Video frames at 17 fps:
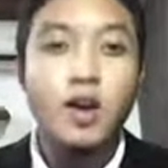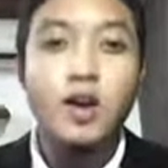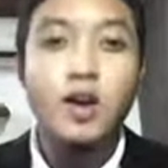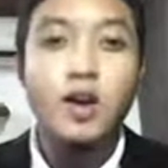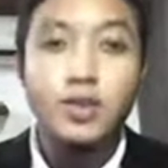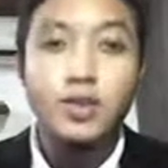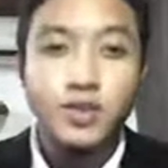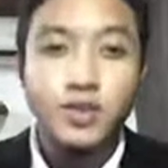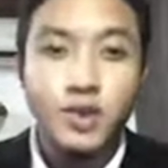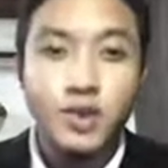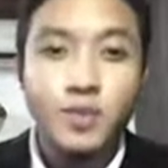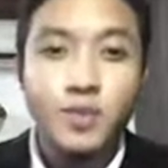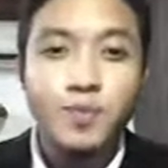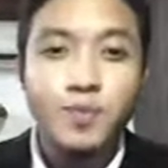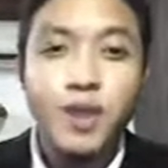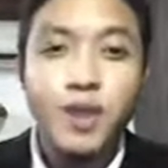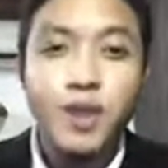
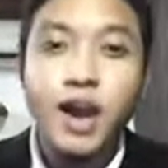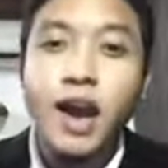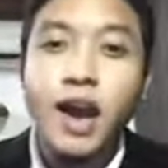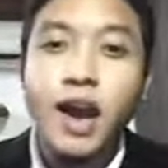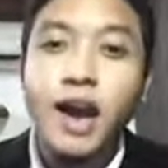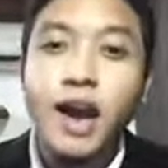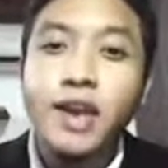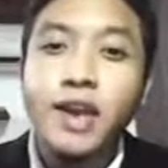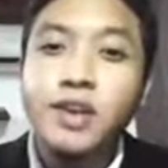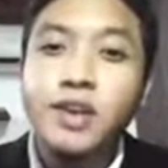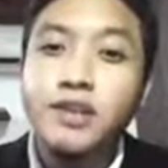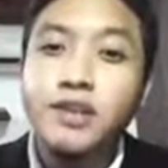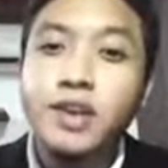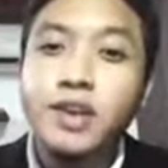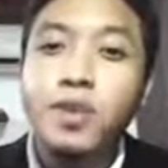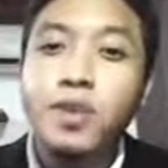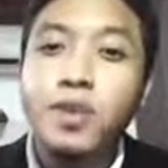Also, I use
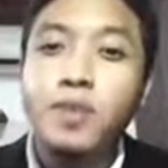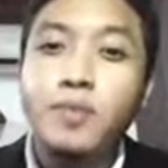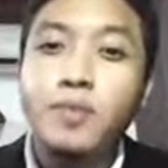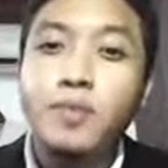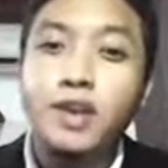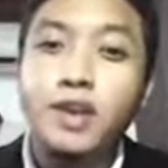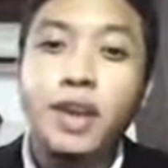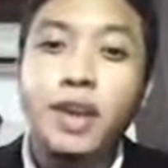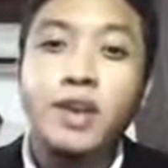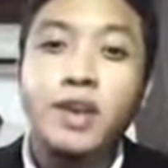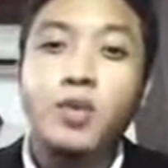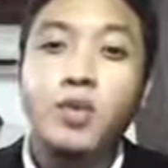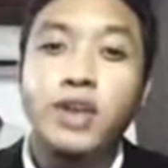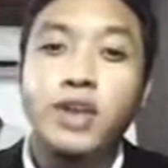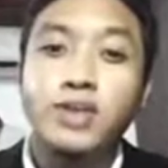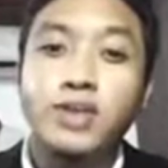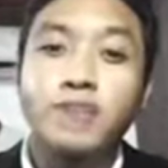an open-ended
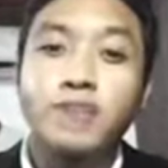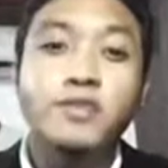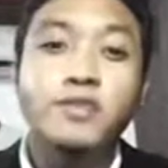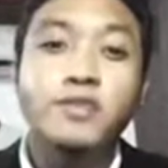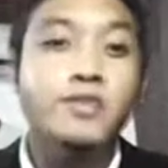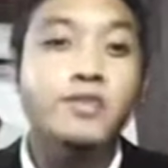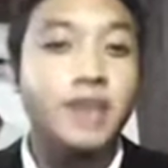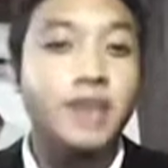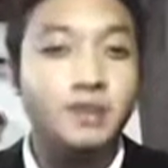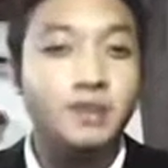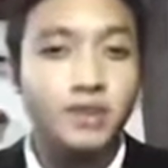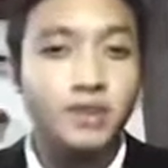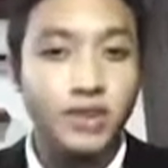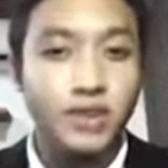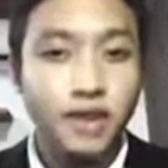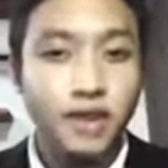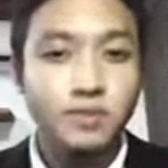question from time to
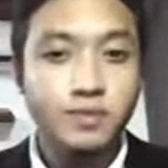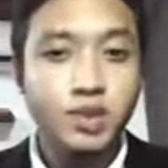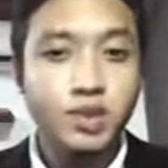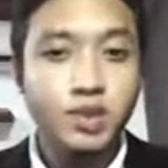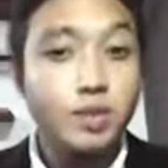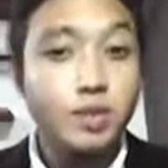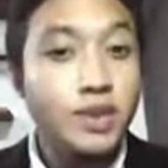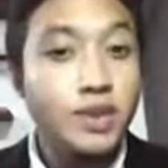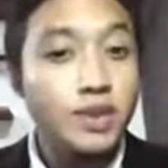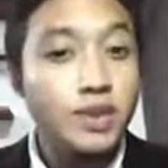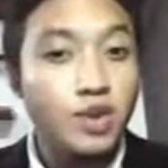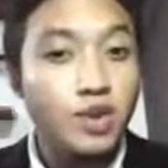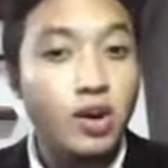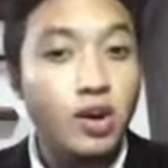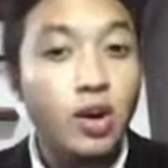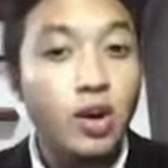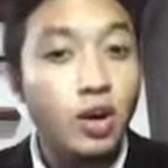time to make
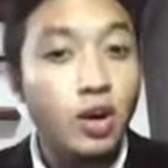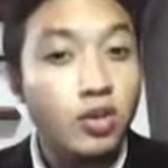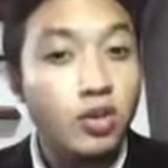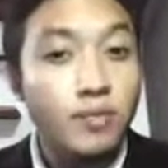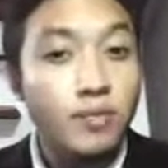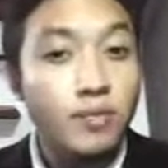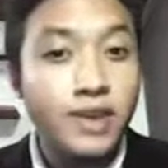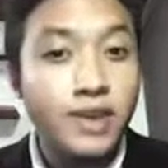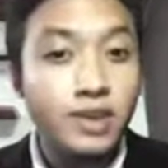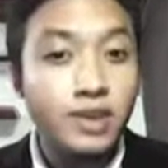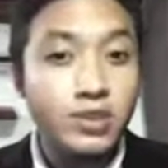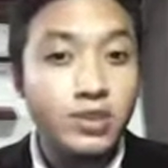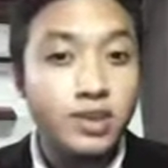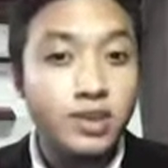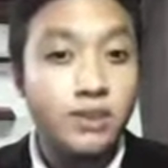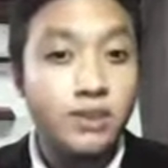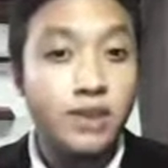sure all of my
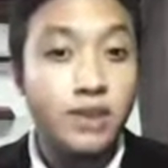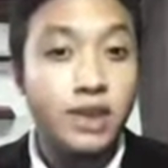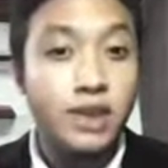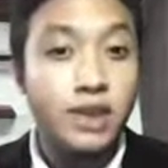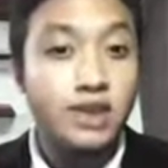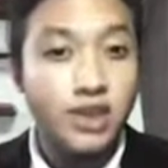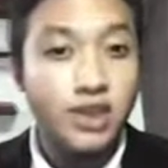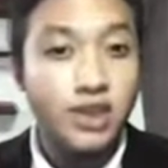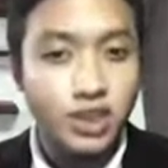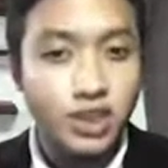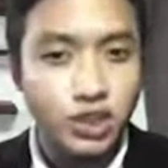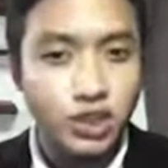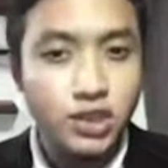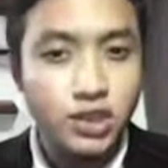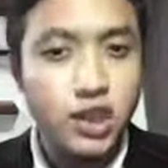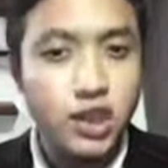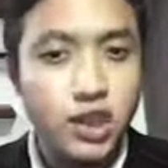students pay
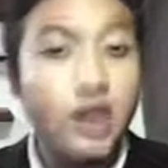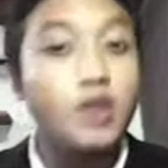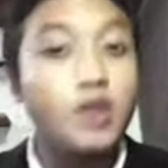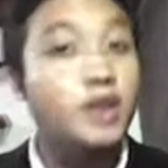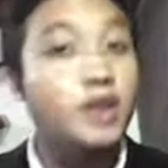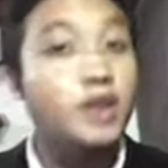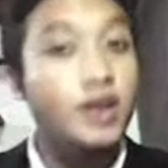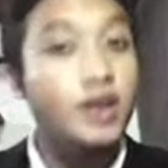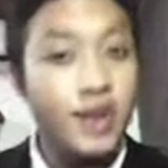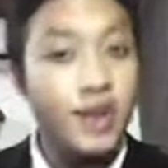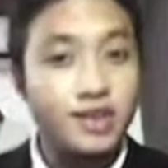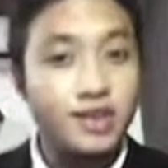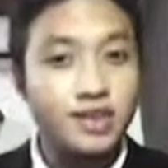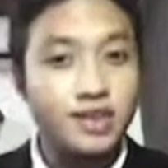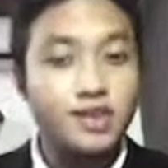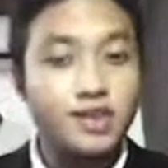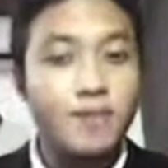attention during
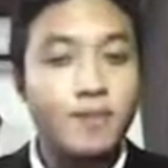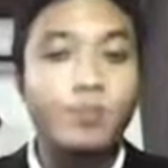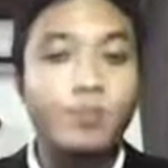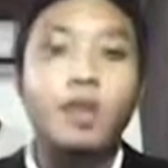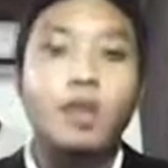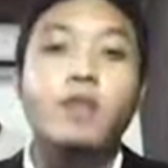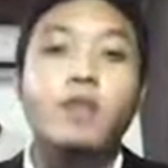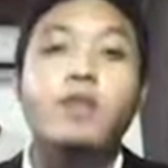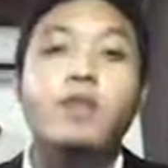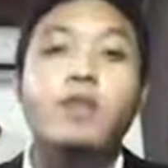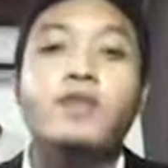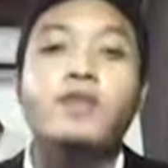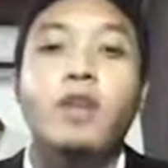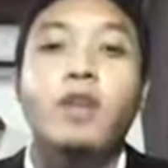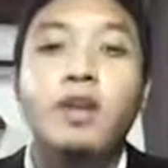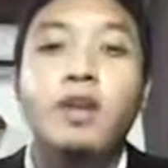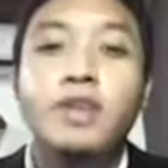class. With
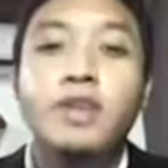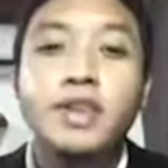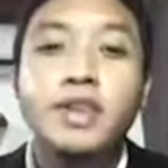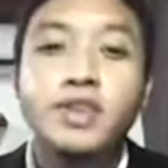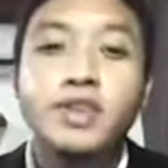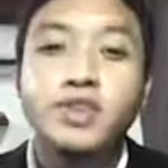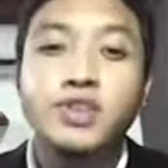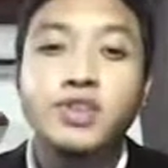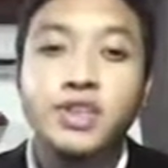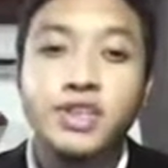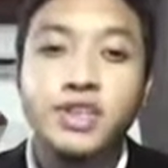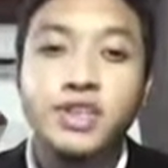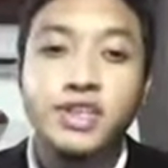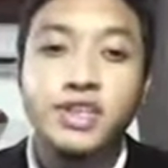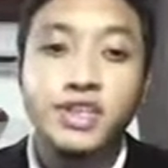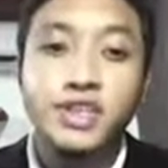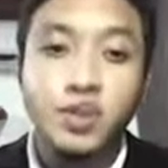all these
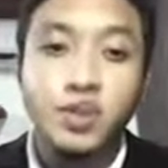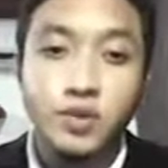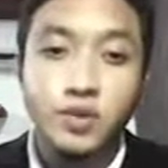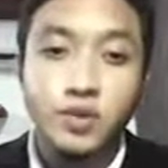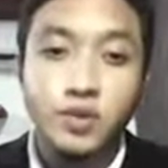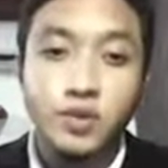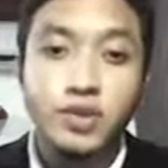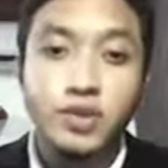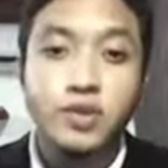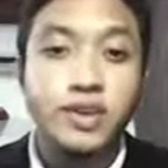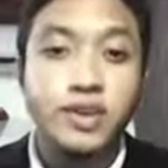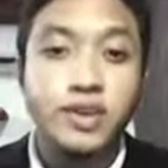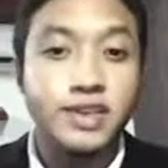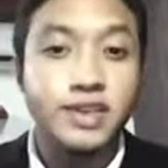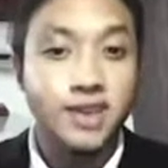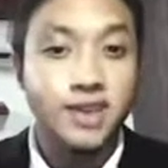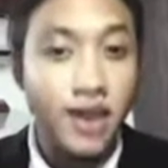strategies used during
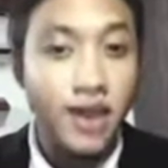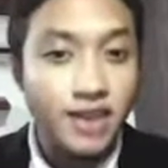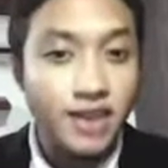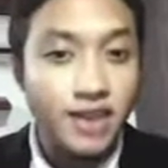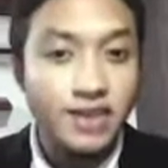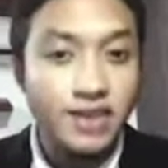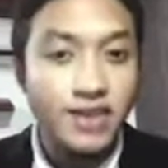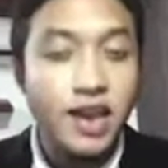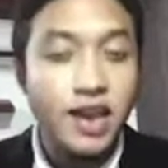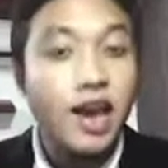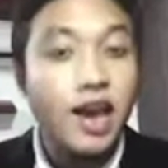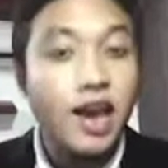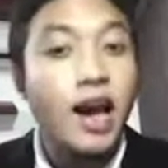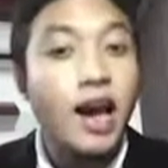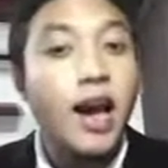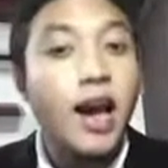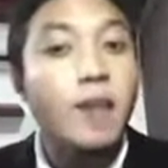this class,
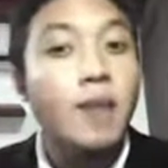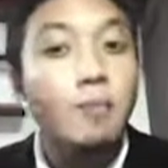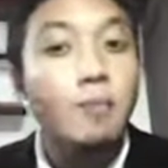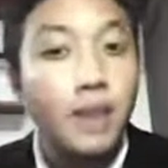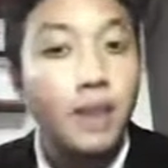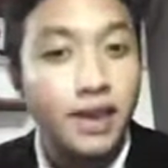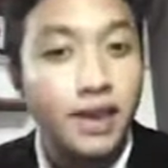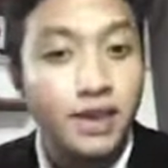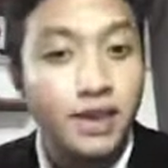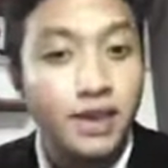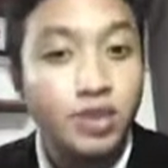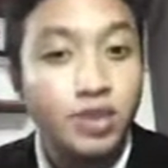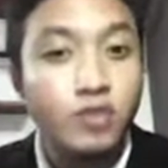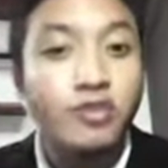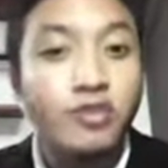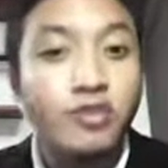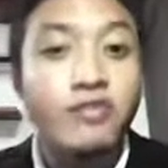I
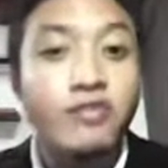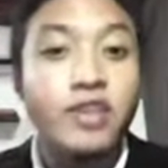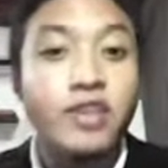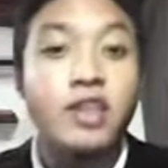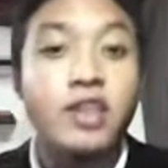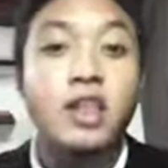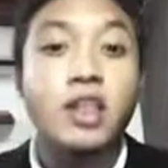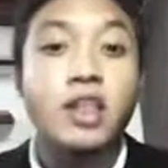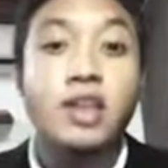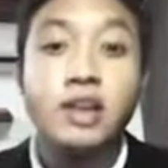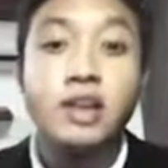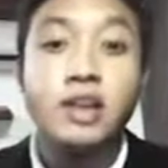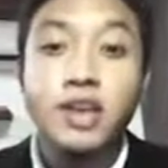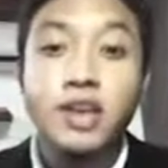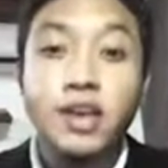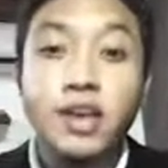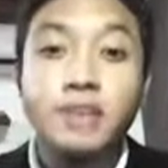managed to fulfill the
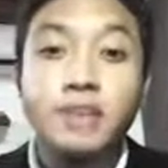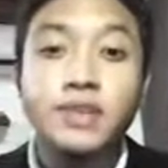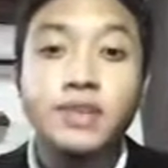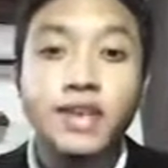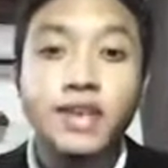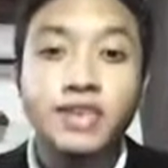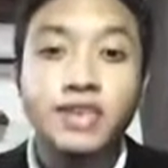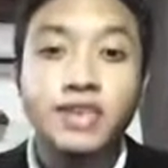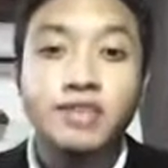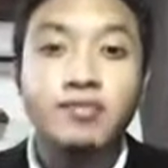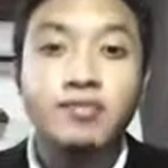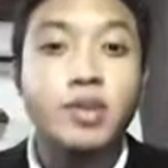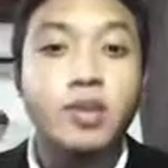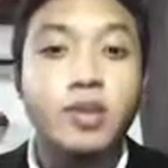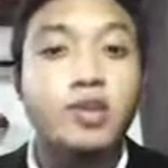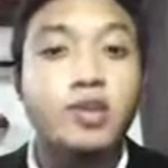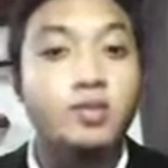learning objective
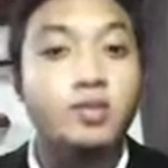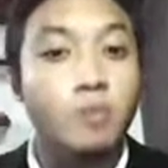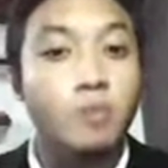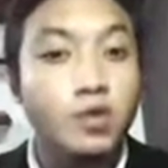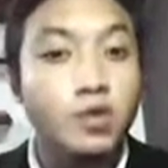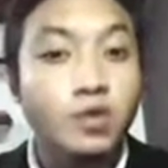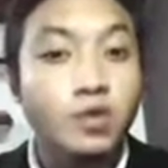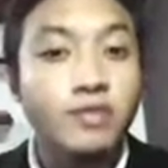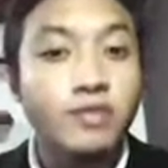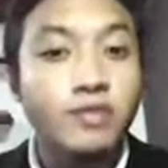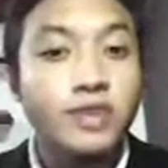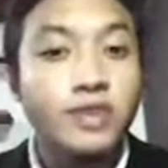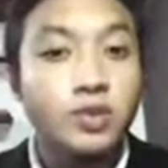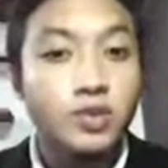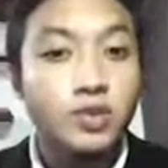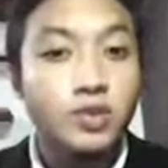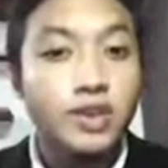because most of the
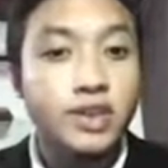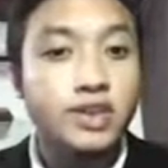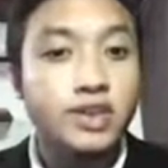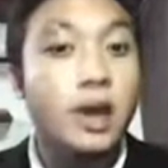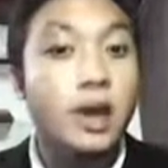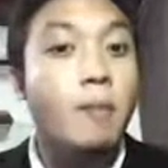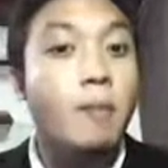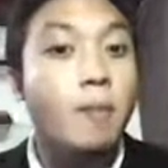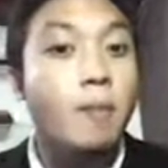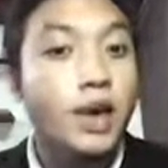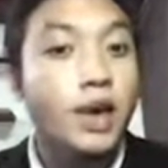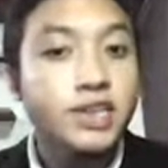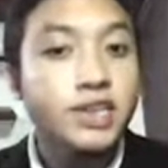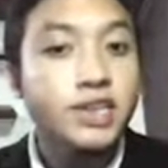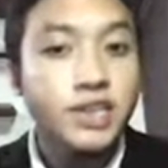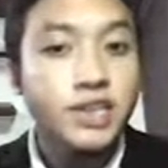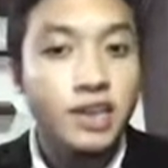students
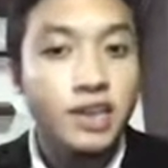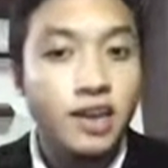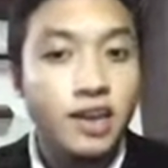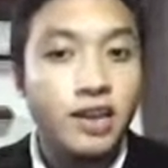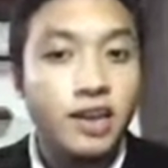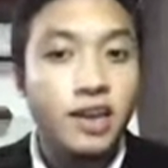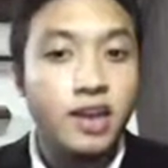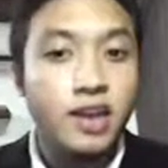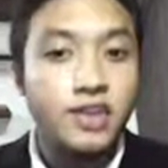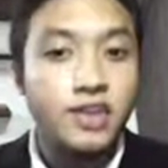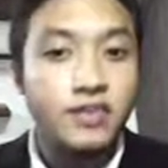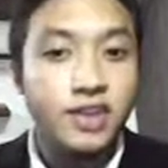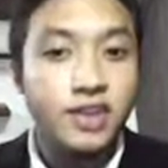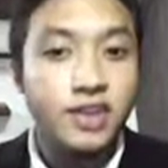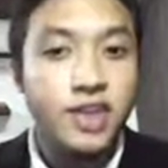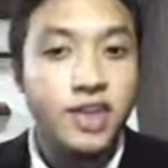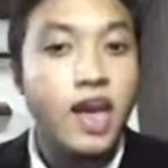partake in the
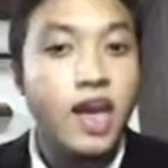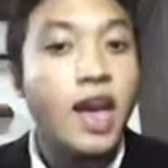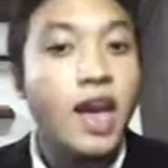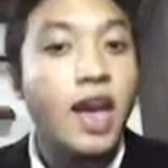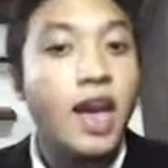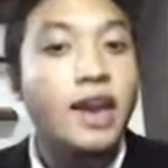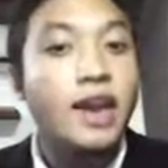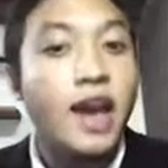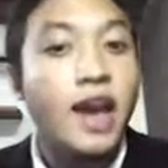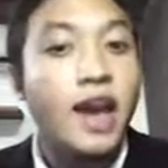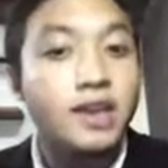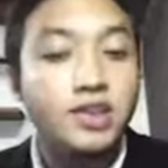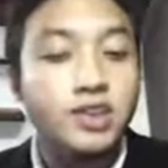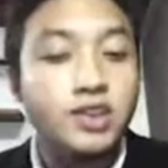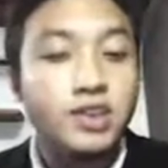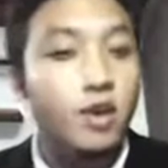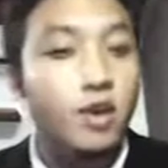activity and
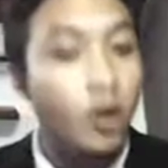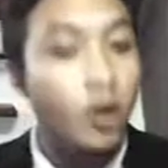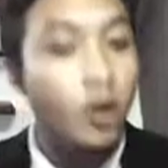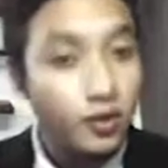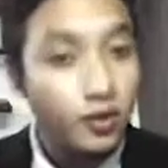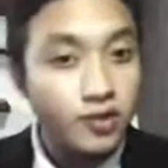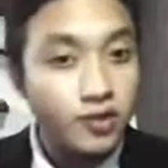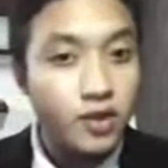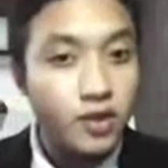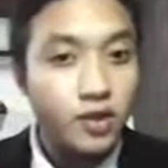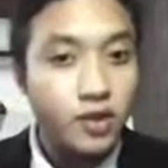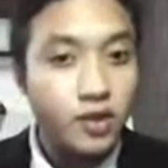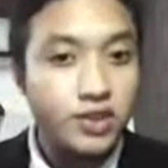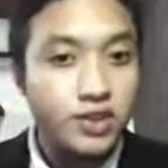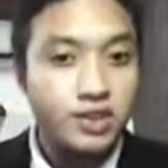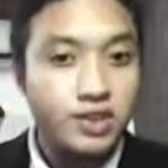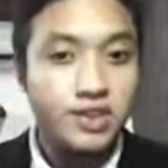answer all of the
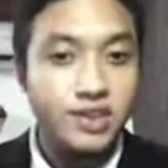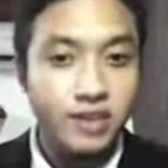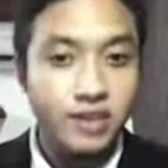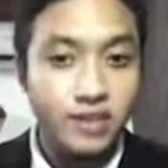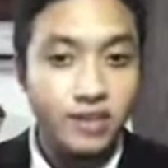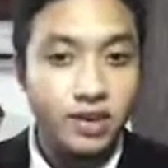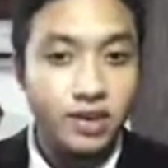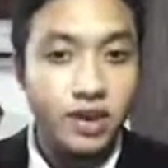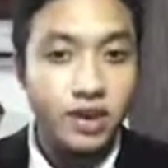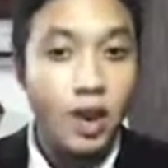questions given.